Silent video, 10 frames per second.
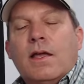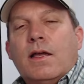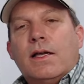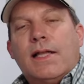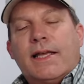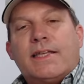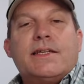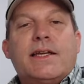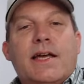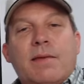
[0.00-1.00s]
Like I
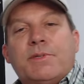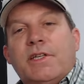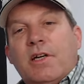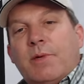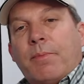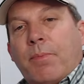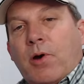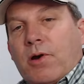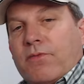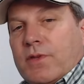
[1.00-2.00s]
said, I am Tim. I'm
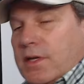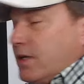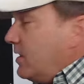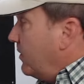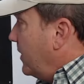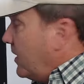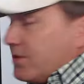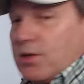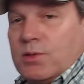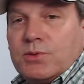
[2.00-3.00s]
part of the
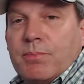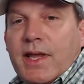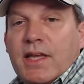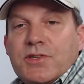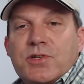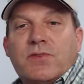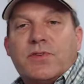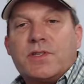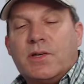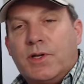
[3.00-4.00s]
Gearheads On Demand
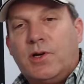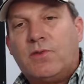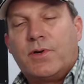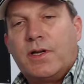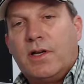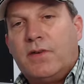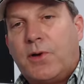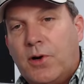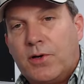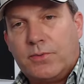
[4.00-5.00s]
service that we offer at Golf
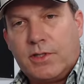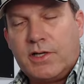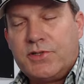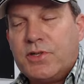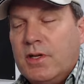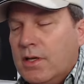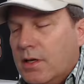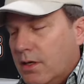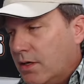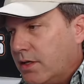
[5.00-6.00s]
Cart Garage.
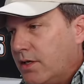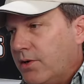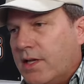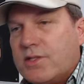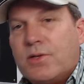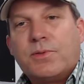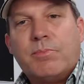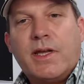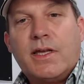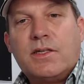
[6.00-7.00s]
Gearheads On
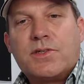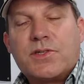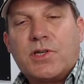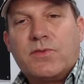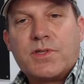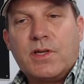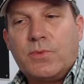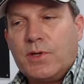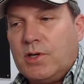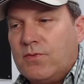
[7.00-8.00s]
Demand is a service that
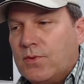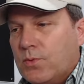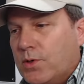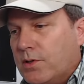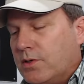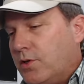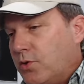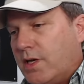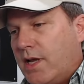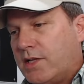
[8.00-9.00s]
we offer where you
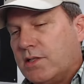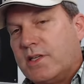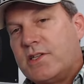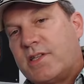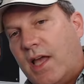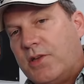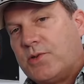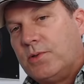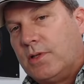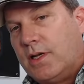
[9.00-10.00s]
can actually
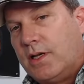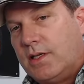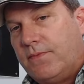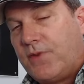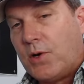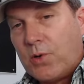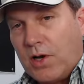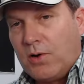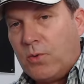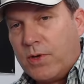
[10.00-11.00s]
schedule a phone
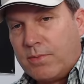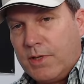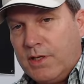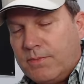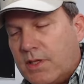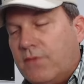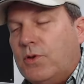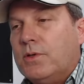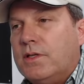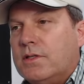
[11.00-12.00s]
call with me if
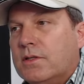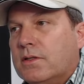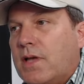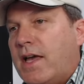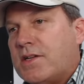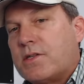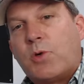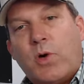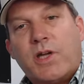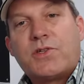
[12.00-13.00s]
you need to ask some
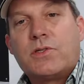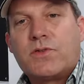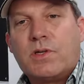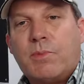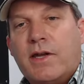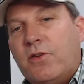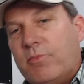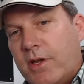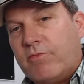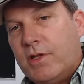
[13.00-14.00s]
questions of somebody who
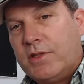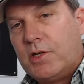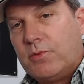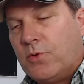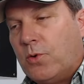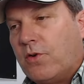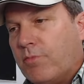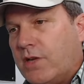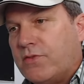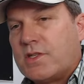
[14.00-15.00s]
may have been there before, or
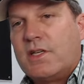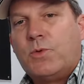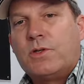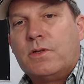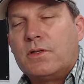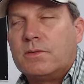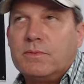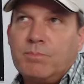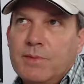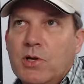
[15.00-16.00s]
may have seen what, or
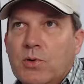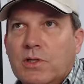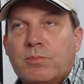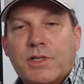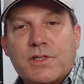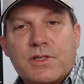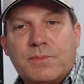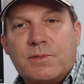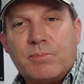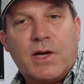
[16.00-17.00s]
may know a little bit
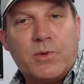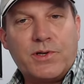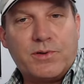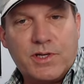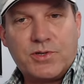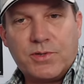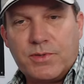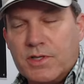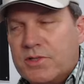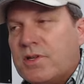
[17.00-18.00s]
something about what your issue
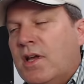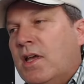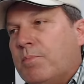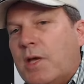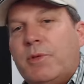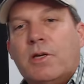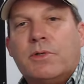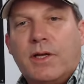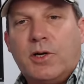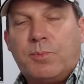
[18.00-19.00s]
is, may be able
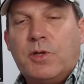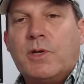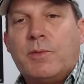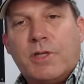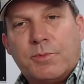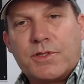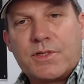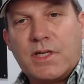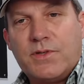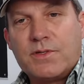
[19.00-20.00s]
to help you, may be able to
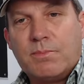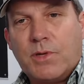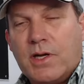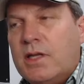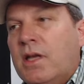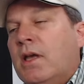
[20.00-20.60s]
save you some money.